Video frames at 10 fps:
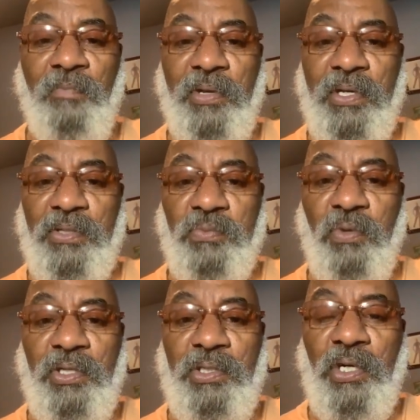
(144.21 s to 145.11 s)
Because
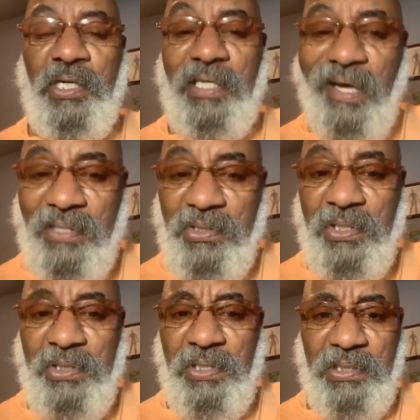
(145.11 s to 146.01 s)
when your
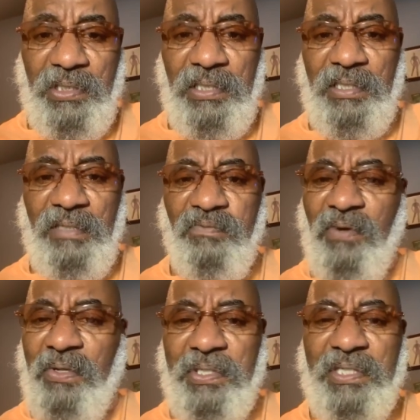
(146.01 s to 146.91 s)
conscience is clear,
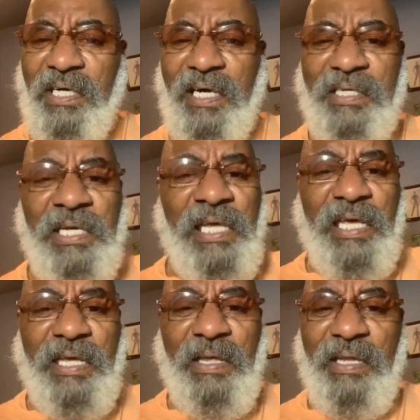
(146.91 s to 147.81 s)
Father God,
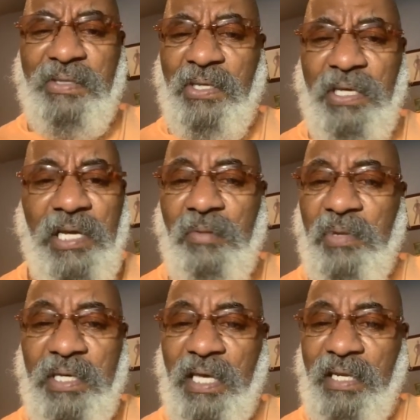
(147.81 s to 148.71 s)
the
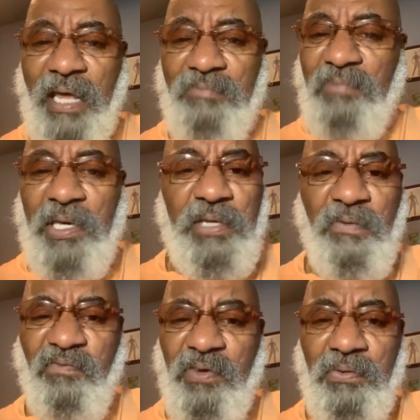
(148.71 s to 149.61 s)
enemy cannot
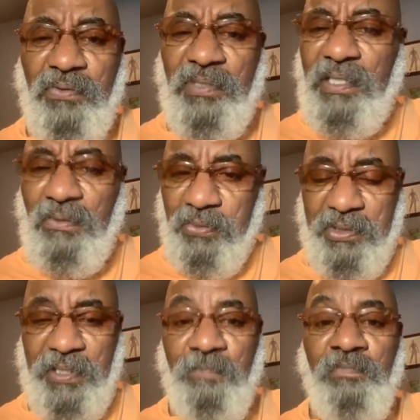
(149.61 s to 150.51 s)
make you feel
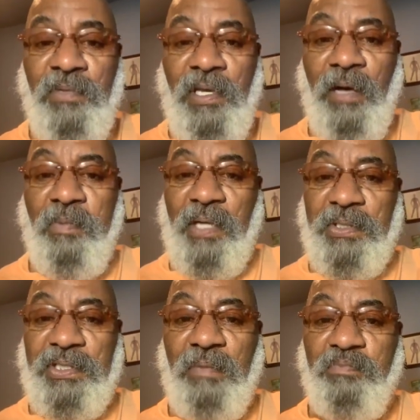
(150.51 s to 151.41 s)
guilty
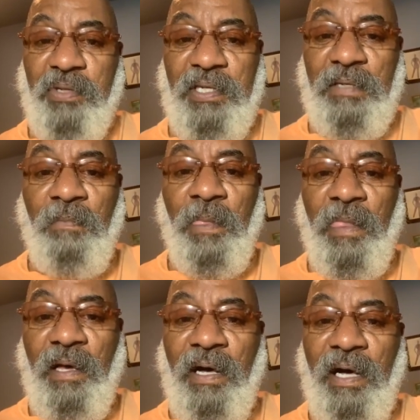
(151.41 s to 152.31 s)
about something
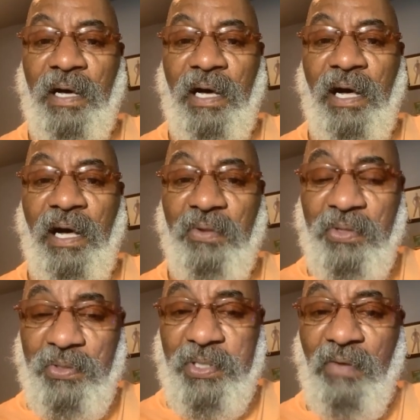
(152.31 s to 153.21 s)

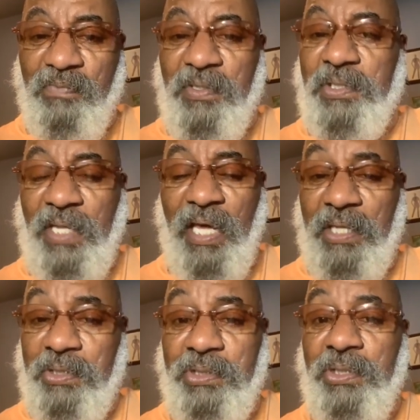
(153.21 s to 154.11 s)
others have
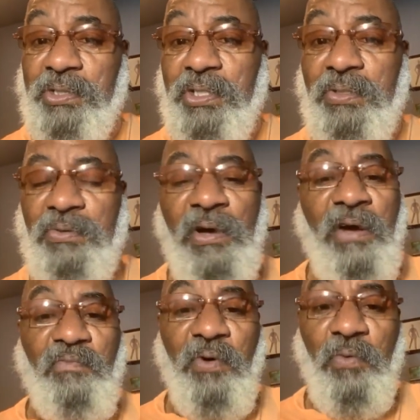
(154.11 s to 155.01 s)
decided to do
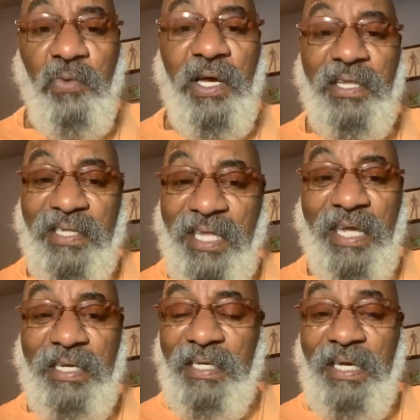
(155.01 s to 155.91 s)
for what
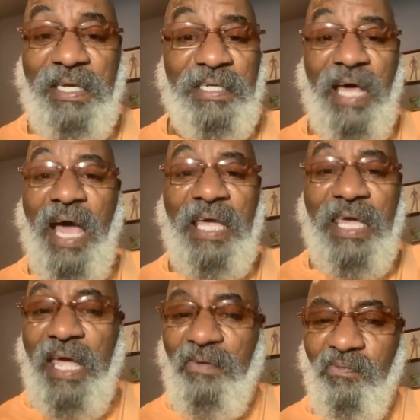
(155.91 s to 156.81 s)
they need. I
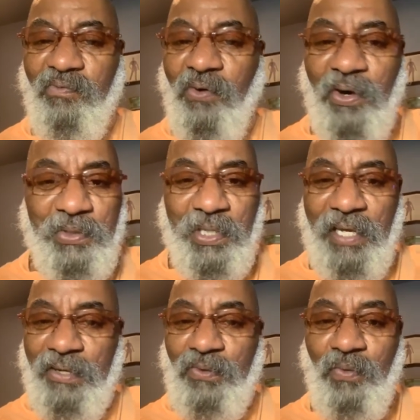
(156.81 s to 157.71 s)
can't fault
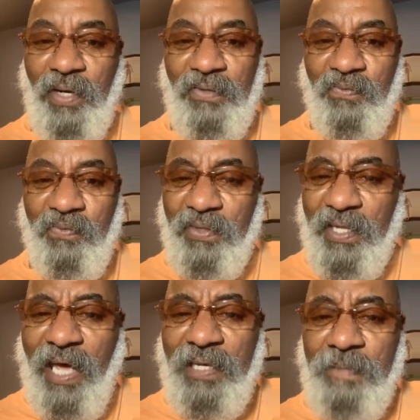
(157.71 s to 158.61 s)
anyone for
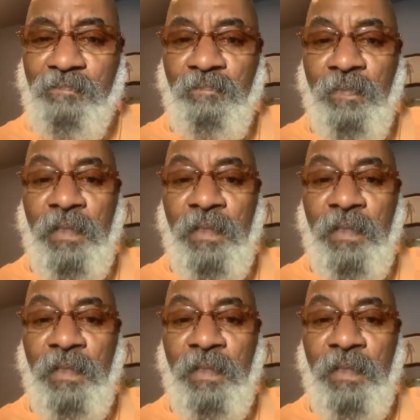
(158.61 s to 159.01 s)
that.